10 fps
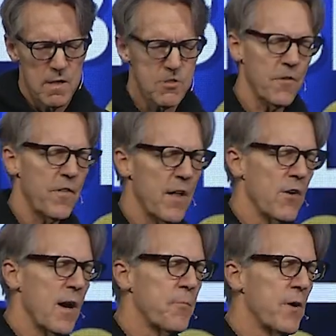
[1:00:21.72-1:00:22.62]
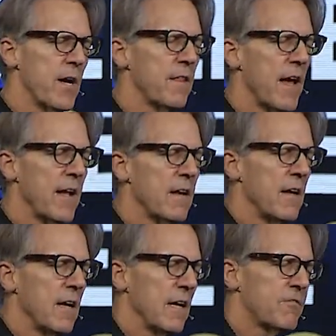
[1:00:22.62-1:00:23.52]
And so, Father, I pray that
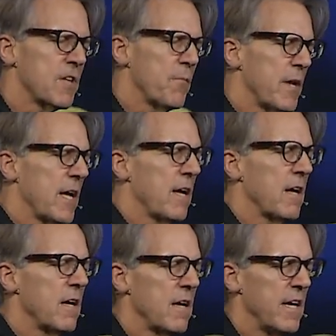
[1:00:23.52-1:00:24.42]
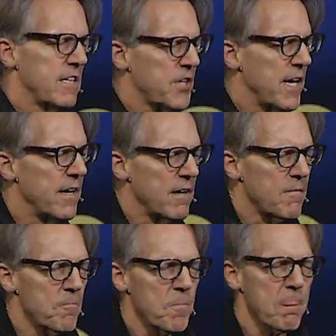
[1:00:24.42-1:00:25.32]
if somebody is here,
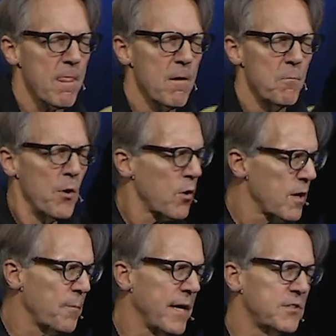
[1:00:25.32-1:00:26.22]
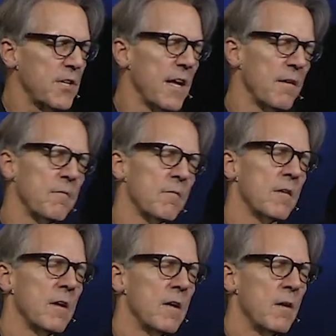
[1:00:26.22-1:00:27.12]
broken by sin,
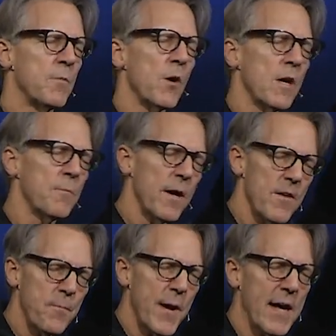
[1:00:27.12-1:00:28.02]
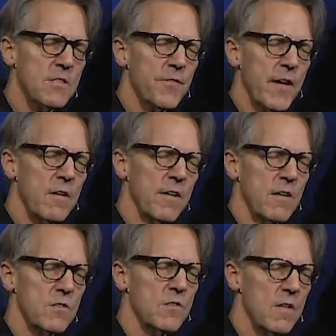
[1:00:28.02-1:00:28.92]
broken by their past
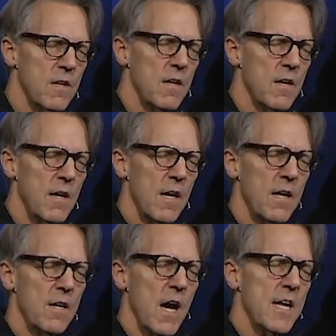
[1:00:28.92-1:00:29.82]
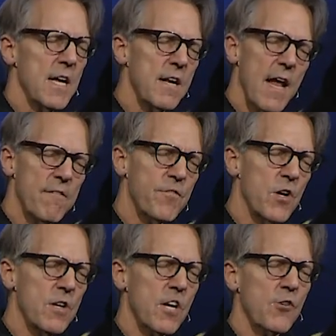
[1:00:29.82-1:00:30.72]
failures, not yet have
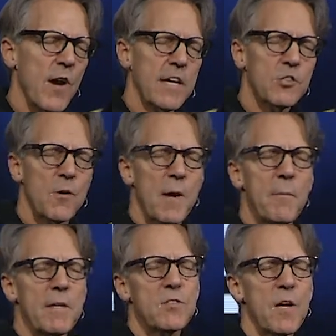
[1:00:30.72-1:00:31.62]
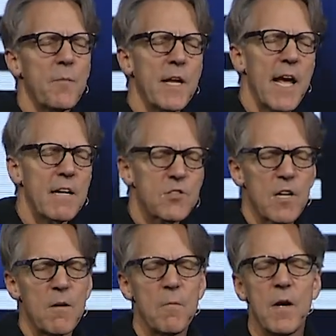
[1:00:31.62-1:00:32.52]
turned to Christ, or maybe somebody had
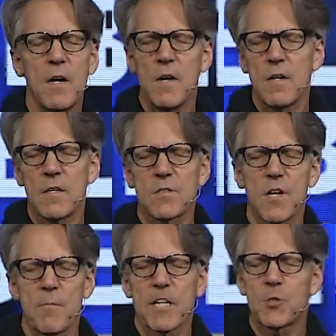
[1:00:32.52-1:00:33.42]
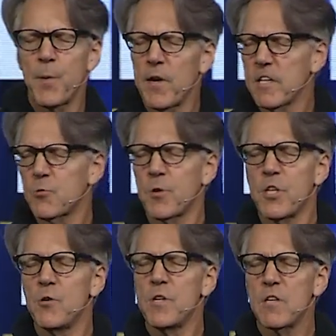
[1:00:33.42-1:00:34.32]
some, some experience with
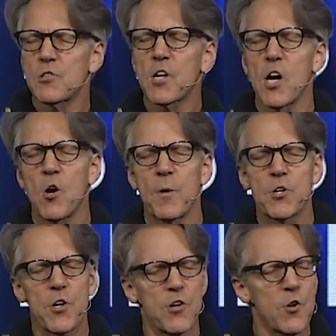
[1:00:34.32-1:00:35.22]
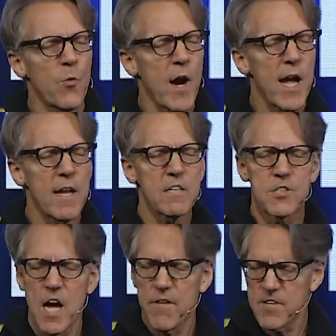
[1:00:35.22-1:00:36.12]
you years ago but turned away and is
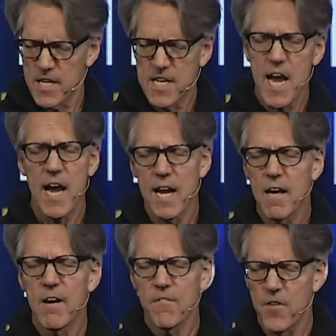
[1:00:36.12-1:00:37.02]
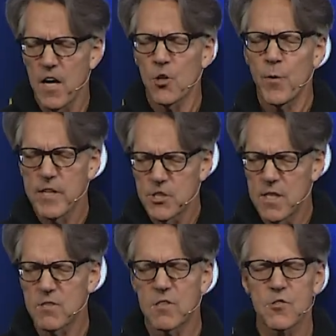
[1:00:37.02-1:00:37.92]
not today following
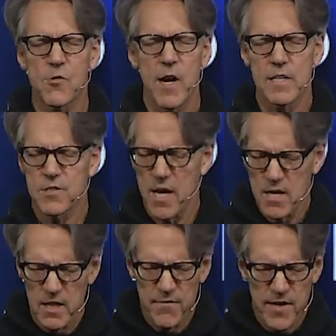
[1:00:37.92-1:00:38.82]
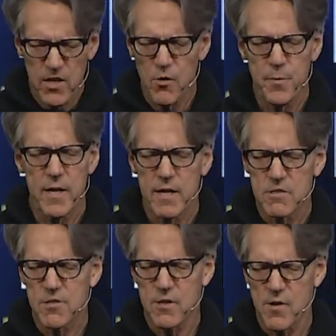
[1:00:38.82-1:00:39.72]
Jesus Christ, not living in
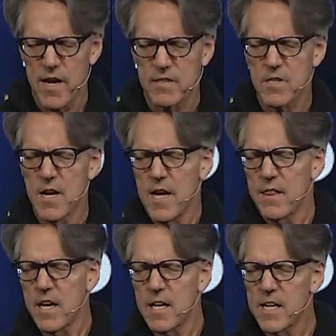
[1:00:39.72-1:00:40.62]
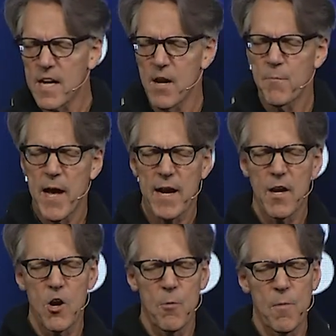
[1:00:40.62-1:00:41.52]
obedience to Christ. They need to come back
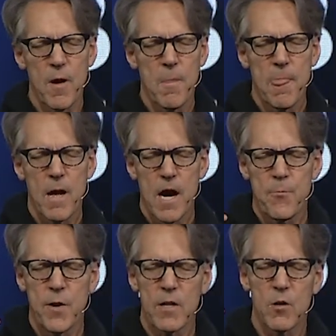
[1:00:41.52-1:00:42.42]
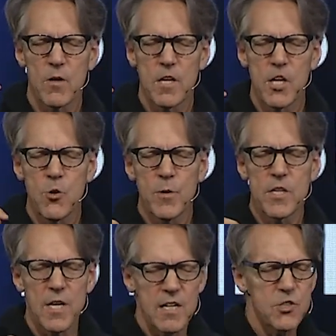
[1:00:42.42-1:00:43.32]
home. I pray, Lord, that you
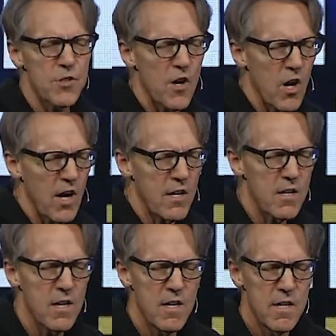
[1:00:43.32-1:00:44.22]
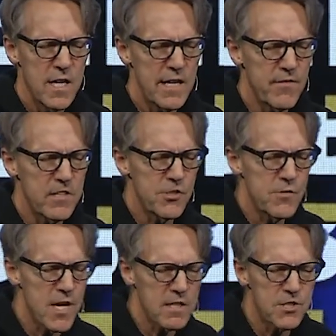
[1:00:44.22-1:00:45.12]
would touch the heart, even as you
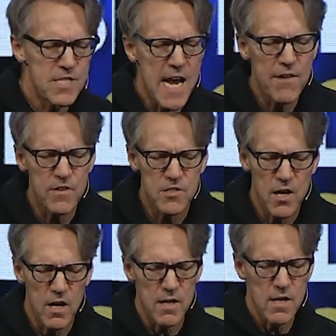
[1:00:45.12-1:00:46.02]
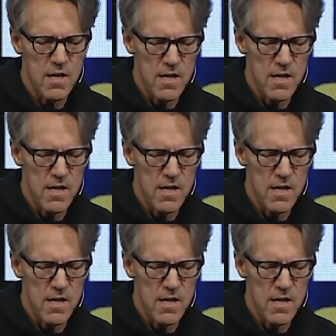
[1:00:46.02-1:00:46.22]
touched David's heart